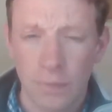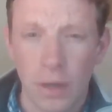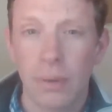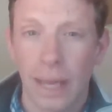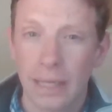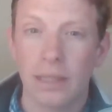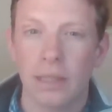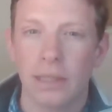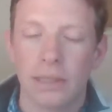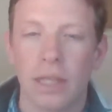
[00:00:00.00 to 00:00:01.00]
Very
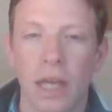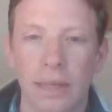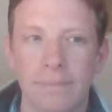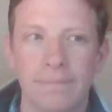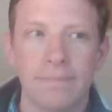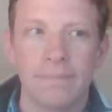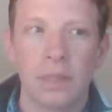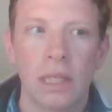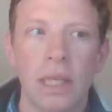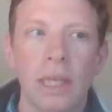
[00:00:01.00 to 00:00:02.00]
radical at the time.
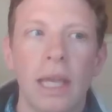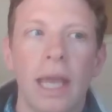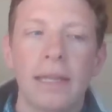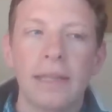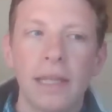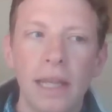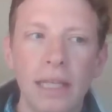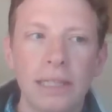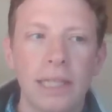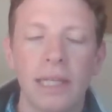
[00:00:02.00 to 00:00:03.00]
And the
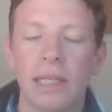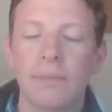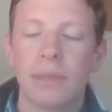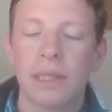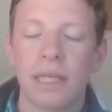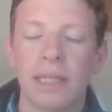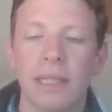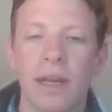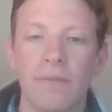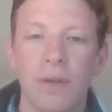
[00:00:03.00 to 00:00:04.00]
last Enlightenment thinker
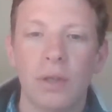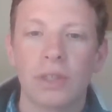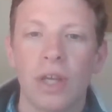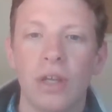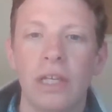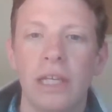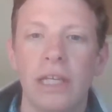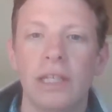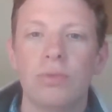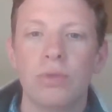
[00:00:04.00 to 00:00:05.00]
that I focused on
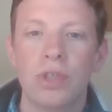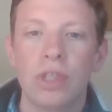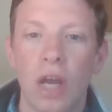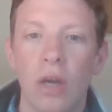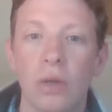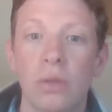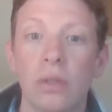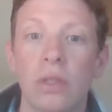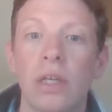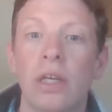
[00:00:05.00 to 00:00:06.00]
is Rousseau.
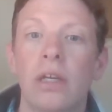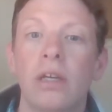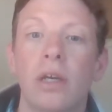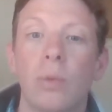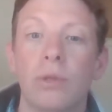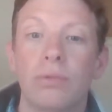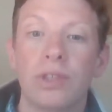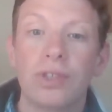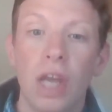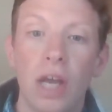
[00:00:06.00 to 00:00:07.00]
With
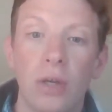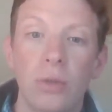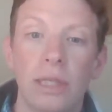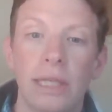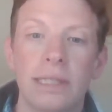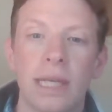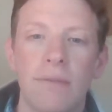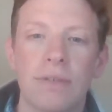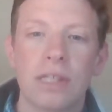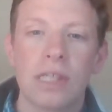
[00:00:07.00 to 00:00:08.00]
Rousseau, it's an
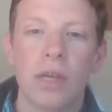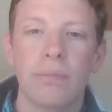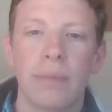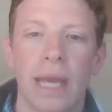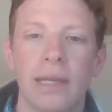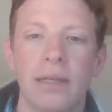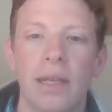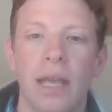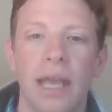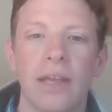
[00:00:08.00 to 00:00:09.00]
emphasis on
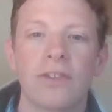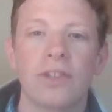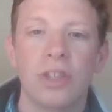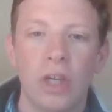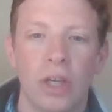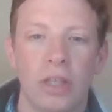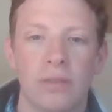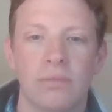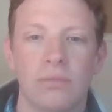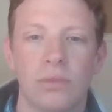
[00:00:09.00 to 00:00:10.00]
man as good,
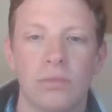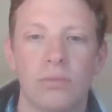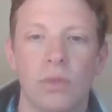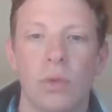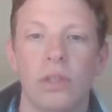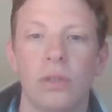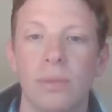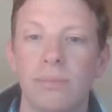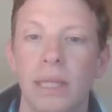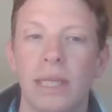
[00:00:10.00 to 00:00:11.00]
or
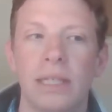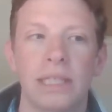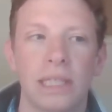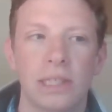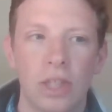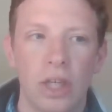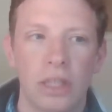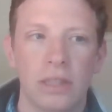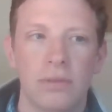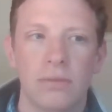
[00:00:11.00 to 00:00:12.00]
human beings as
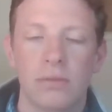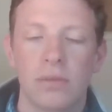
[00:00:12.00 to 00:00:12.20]
good.